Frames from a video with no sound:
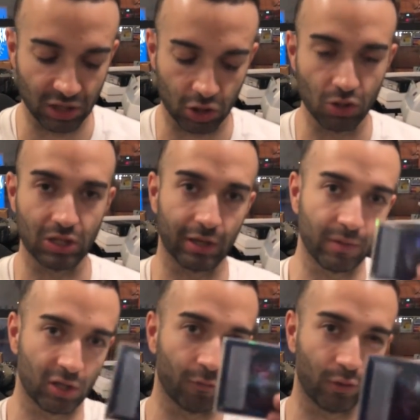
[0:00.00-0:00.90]
Just use Link
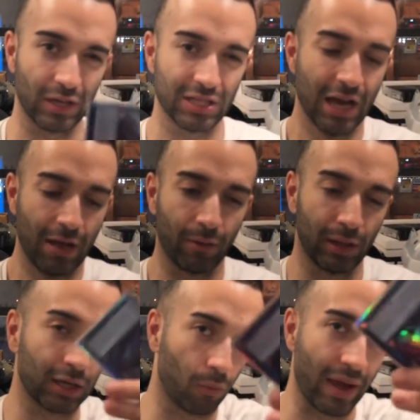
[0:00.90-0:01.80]
Machill for this. We
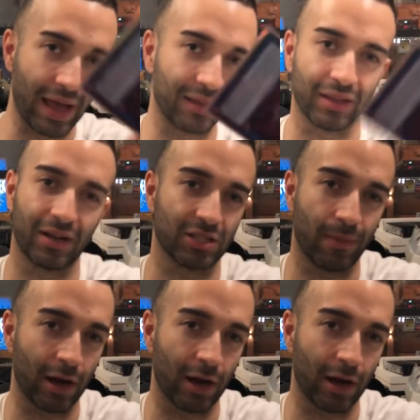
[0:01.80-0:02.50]
link away anything. It doesn't